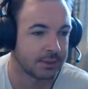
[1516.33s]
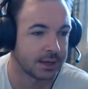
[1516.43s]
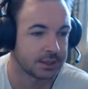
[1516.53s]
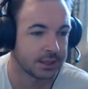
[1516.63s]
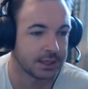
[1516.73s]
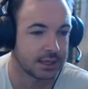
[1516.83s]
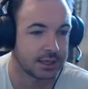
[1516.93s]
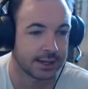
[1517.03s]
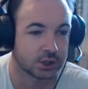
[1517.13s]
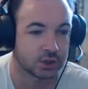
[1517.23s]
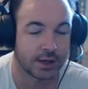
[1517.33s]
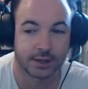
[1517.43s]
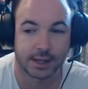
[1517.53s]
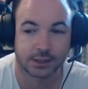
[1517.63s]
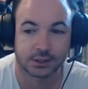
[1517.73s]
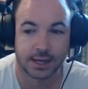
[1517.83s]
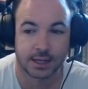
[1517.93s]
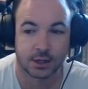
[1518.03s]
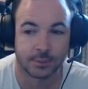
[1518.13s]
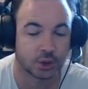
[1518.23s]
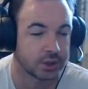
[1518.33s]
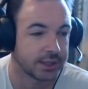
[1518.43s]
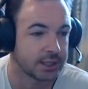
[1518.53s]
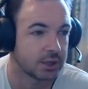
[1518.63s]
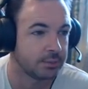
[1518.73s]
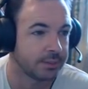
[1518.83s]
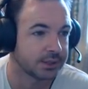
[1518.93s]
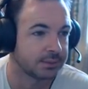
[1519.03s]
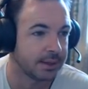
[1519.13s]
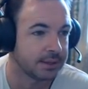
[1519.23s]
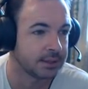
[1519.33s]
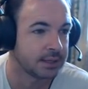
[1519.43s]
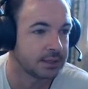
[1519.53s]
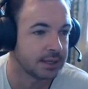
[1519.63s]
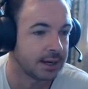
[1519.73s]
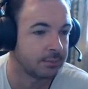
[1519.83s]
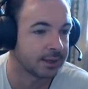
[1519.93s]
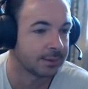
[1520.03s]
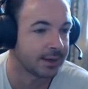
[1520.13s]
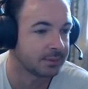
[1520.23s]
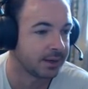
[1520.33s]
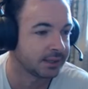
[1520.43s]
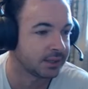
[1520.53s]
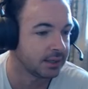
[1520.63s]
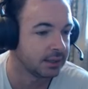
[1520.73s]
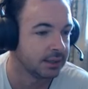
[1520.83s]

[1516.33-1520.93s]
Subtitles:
but the Shrouded has an opportunity to press the button and bring it back to my side.